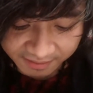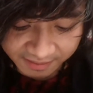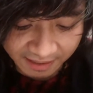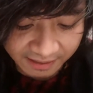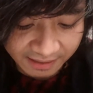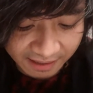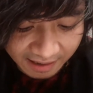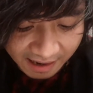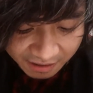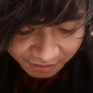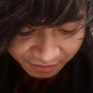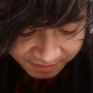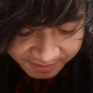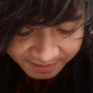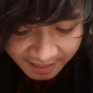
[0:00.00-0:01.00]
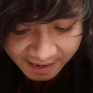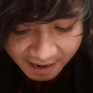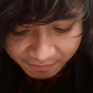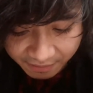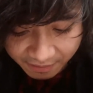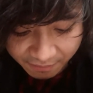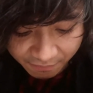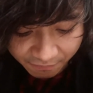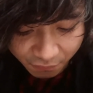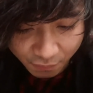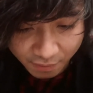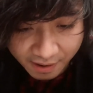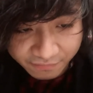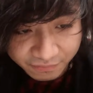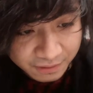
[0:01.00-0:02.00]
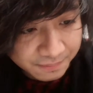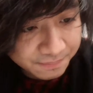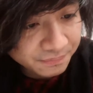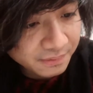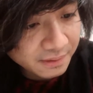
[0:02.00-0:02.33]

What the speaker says: thinking I could stay out here forever.